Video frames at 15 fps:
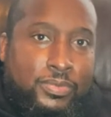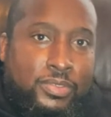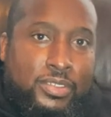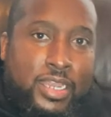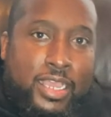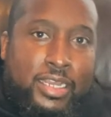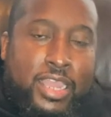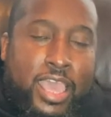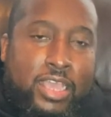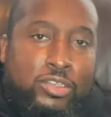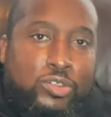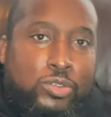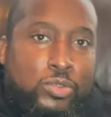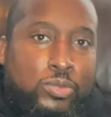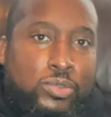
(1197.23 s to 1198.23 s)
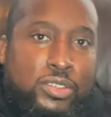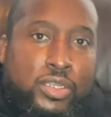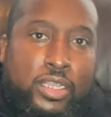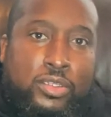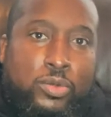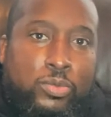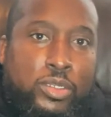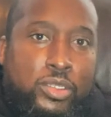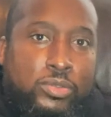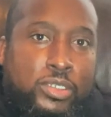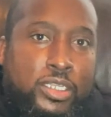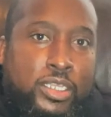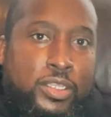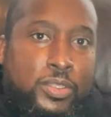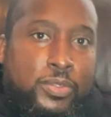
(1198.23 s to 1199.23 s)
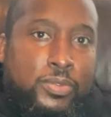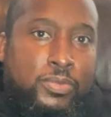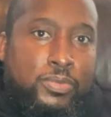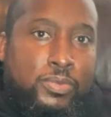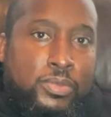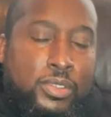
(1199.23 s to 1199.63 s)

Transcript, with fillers: It's not natural. It's not the real deal.